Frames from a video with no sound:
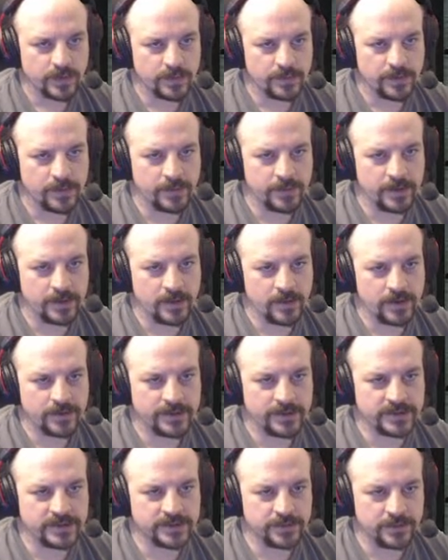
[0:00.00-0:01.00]
But we know on
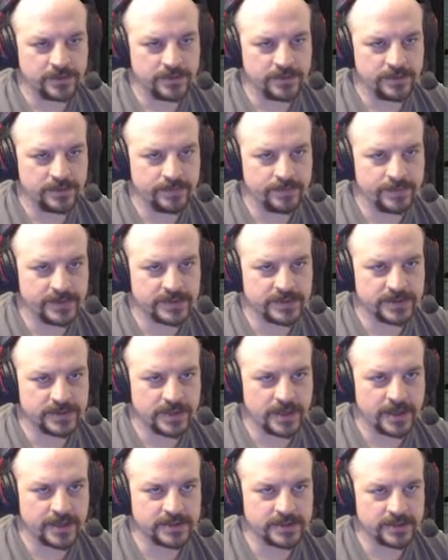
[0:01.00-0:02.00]
this one, it's
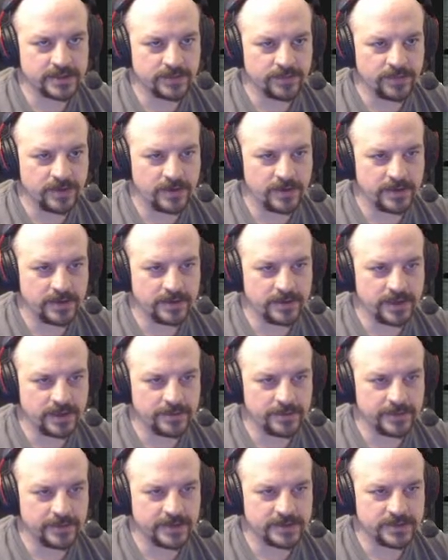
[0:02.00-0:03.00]
not actually running the
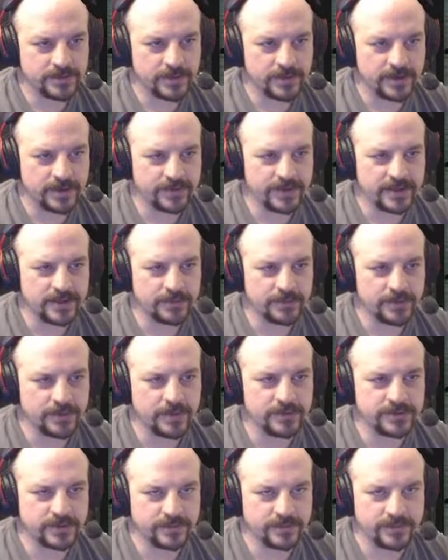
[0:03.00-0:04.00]
animation. But I think the
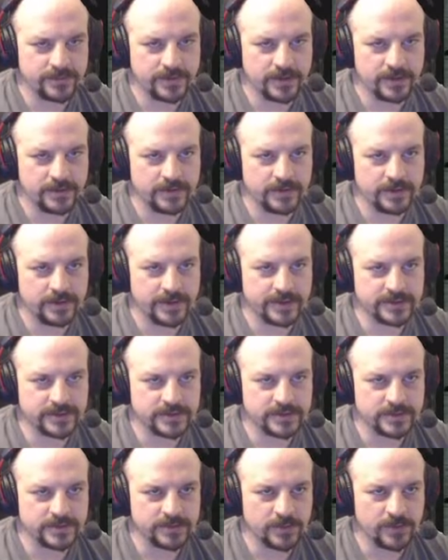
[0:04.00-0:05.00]
bones are fine. I think it's
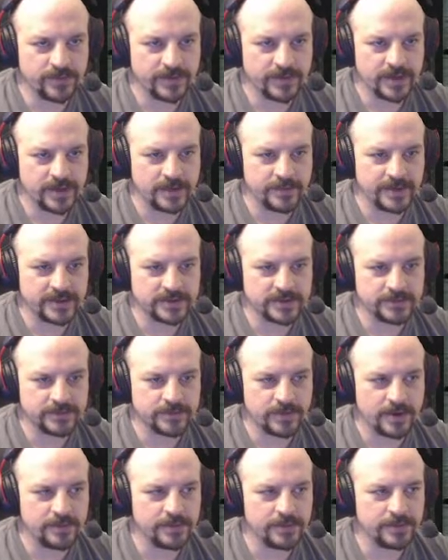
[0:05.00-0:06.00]
just more of an animation
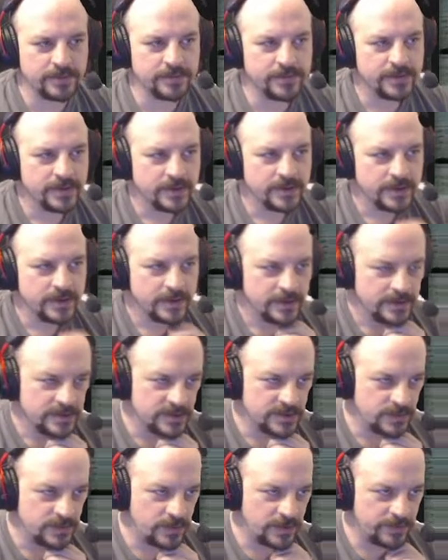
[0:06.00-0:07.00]
problem.
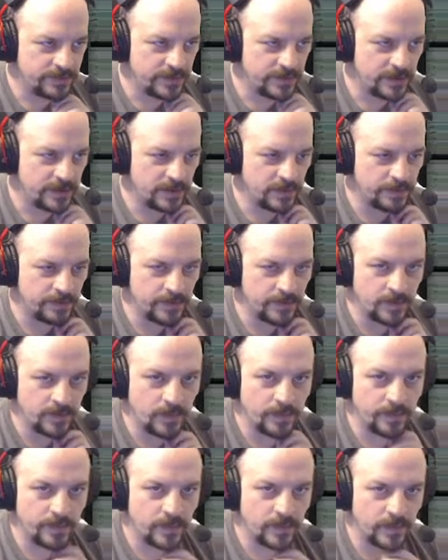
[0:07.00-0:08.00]
So we want to find
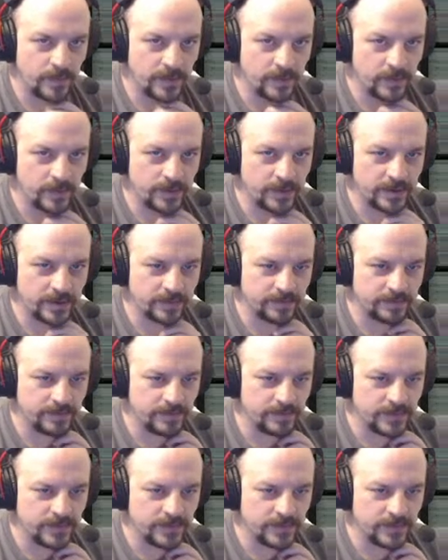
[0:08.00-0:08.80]
we want to